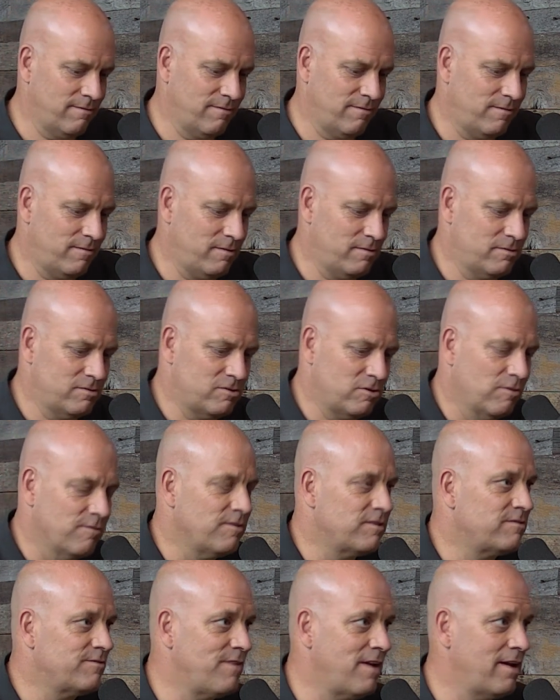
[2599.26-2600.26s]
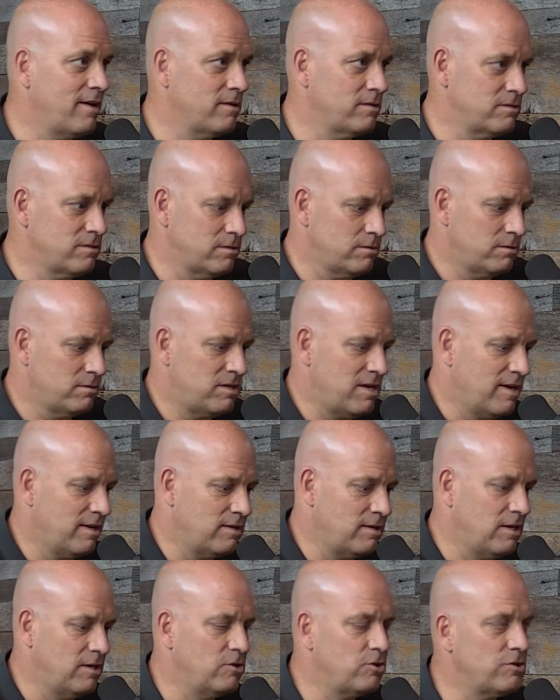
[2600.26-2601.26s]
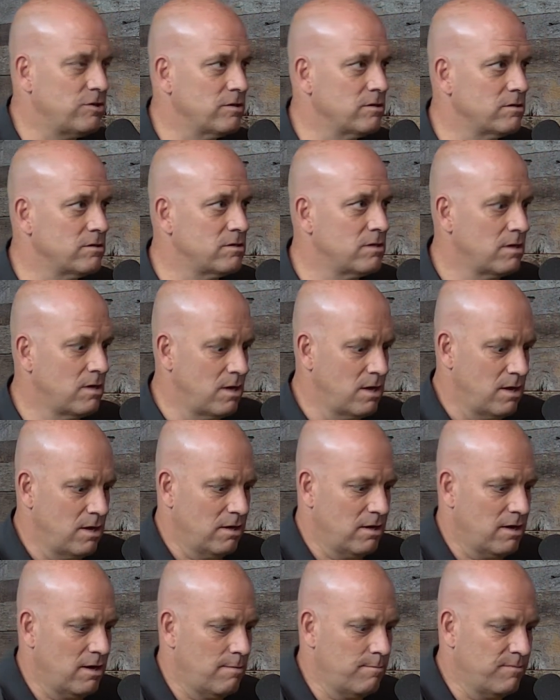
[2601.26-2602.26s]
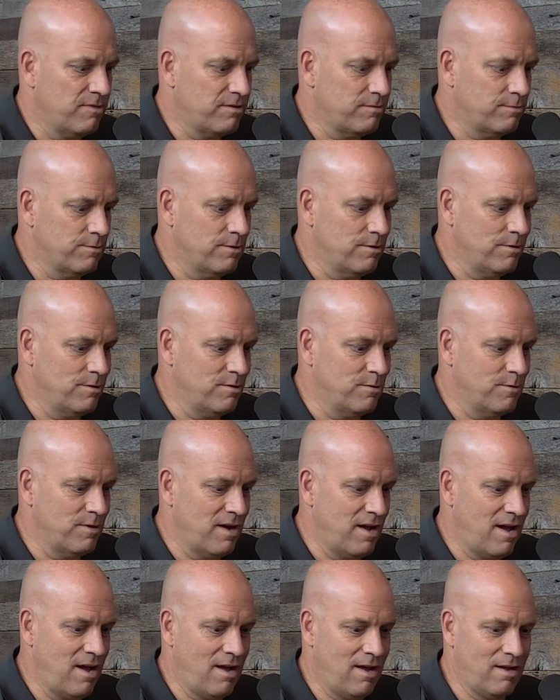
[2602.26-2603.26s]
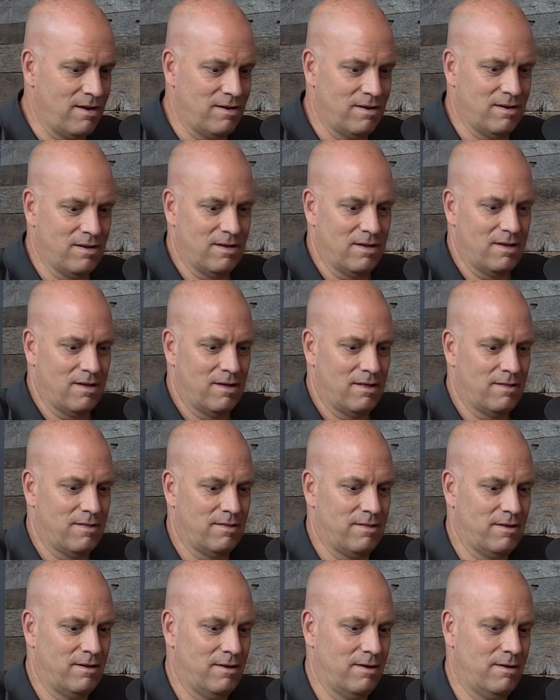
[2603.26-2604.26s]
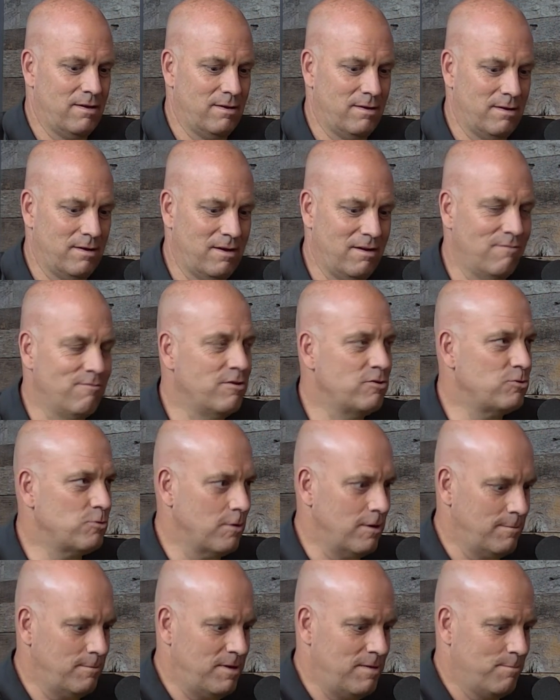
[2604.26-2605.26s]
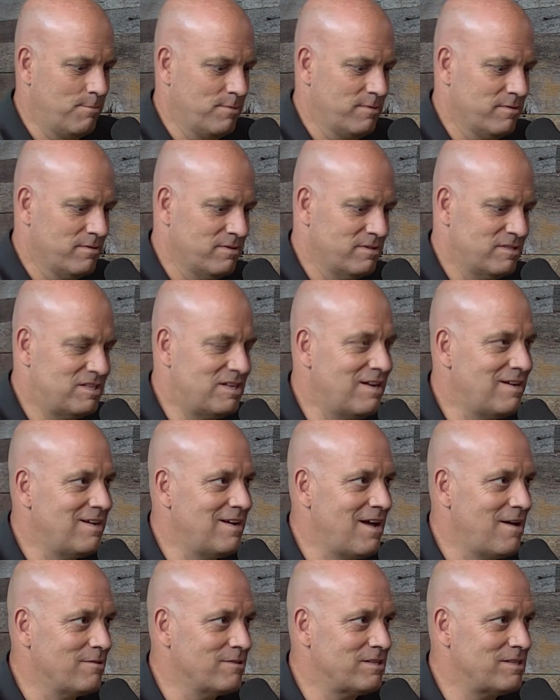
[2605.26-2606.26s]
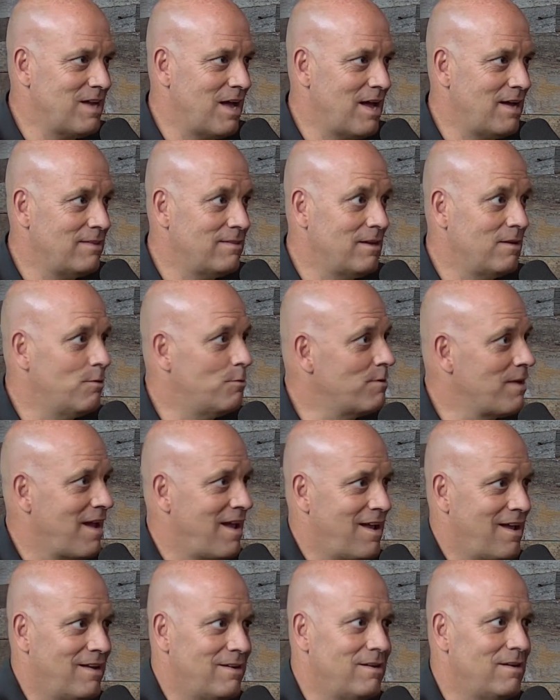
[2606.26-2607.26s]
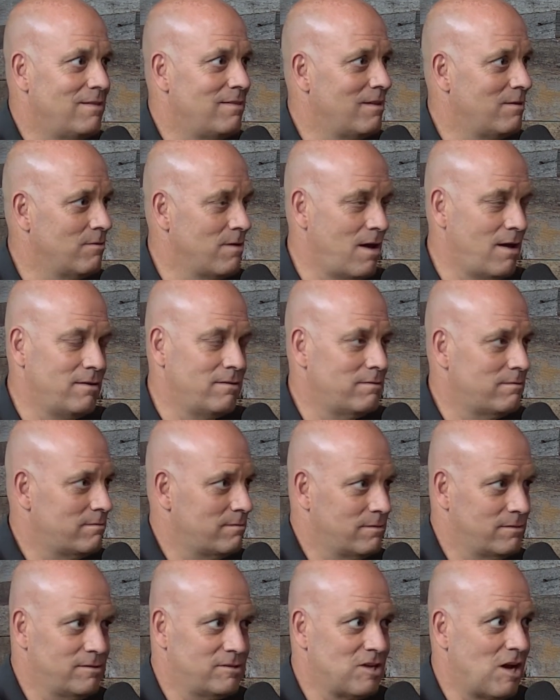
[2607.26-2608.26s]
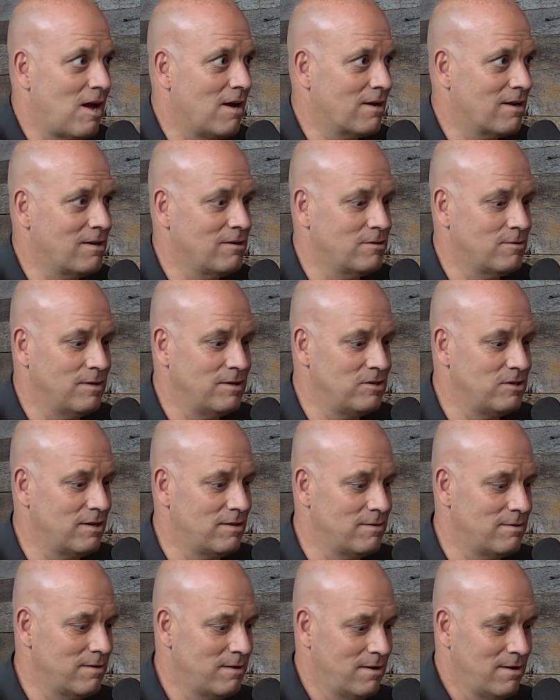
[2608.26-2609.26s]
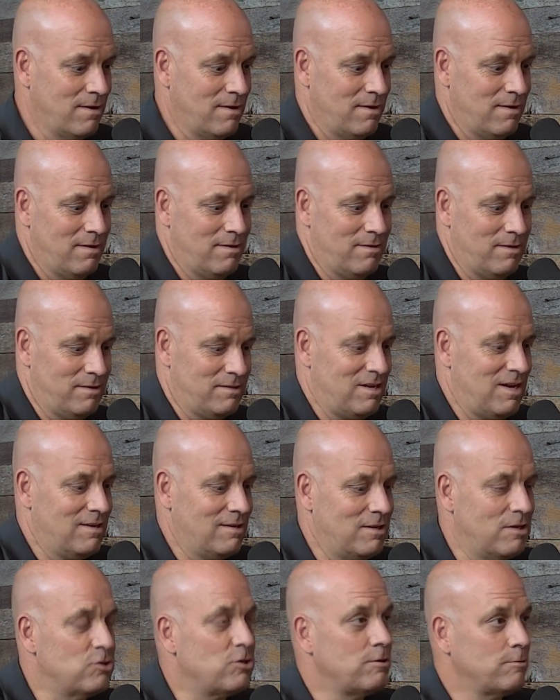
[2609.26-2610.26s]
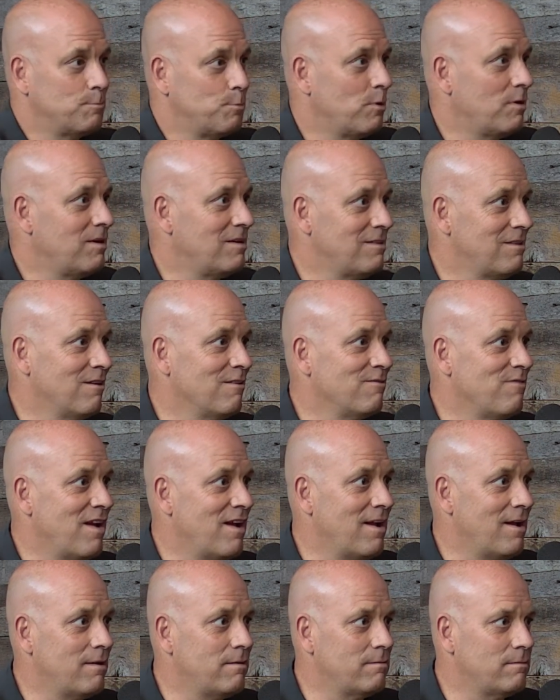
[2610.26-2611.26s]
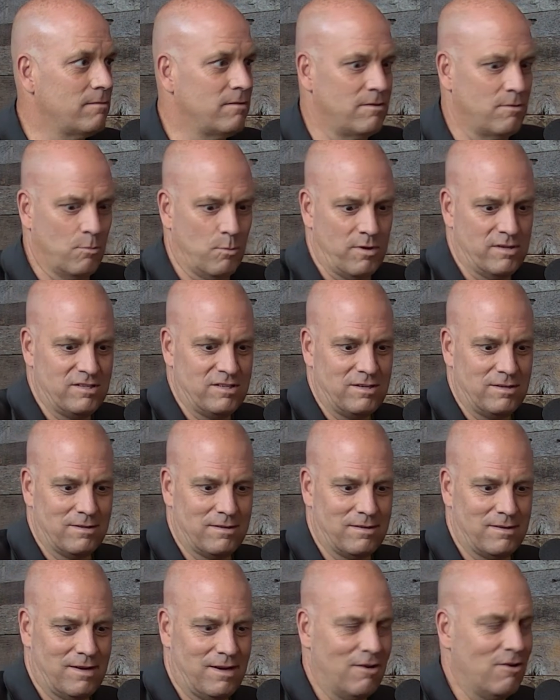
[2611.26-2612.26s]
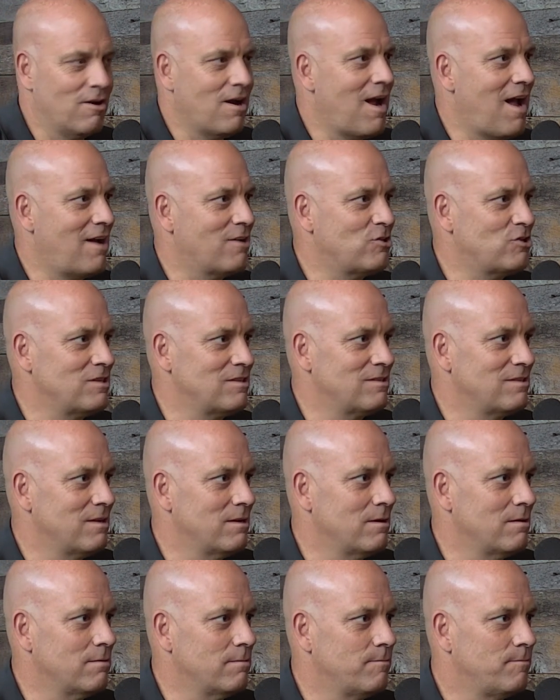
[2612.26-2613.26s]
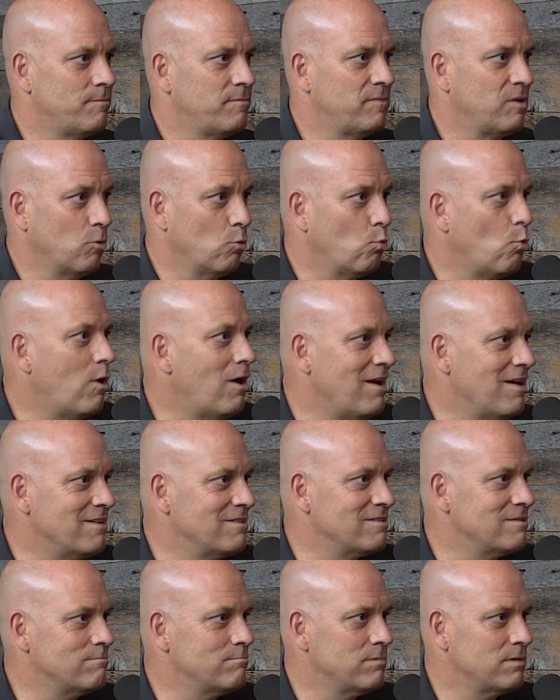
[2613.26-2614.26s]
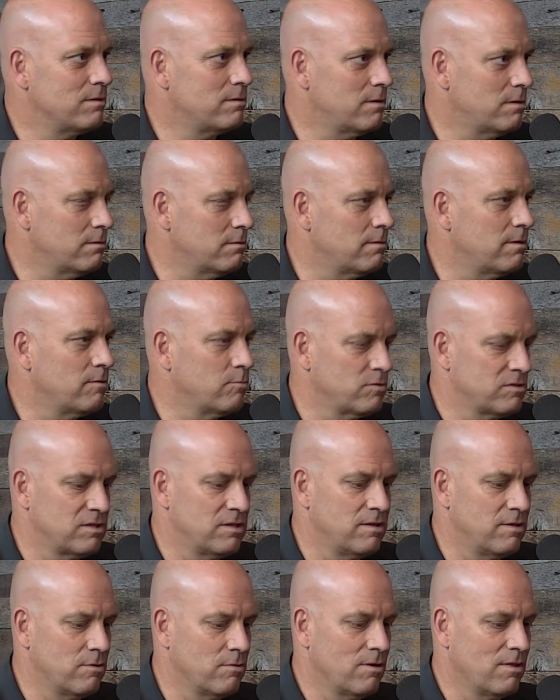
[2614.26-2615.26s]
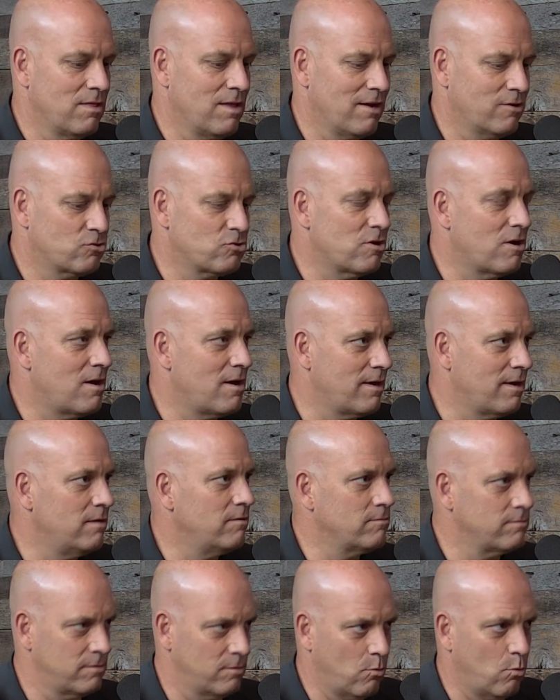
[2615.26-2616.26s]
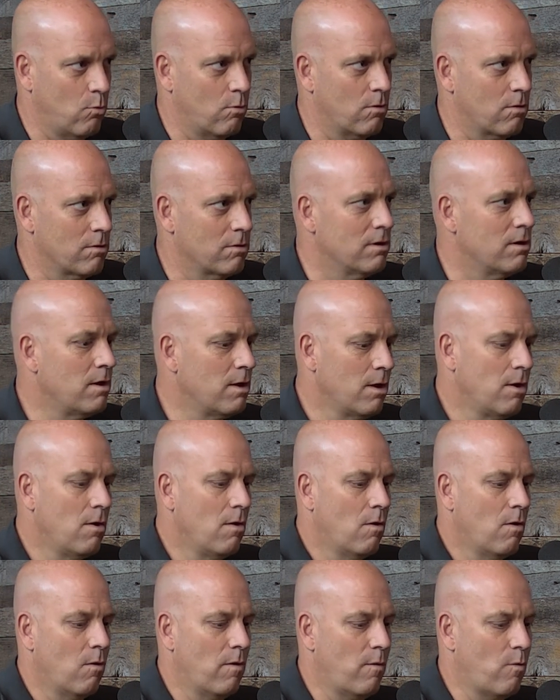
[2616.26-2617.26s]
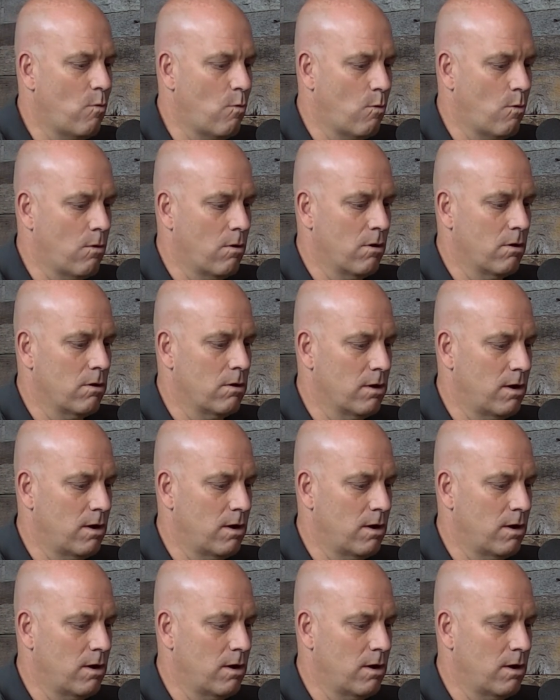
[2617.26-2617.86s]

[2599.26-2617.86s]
service vans and technicians come through, and the inventory people set it outside. They don't hand it. They're not talking to each other. The technicians put it in their van. There wasn't interaction there. There was, but it was either electronic, the order, or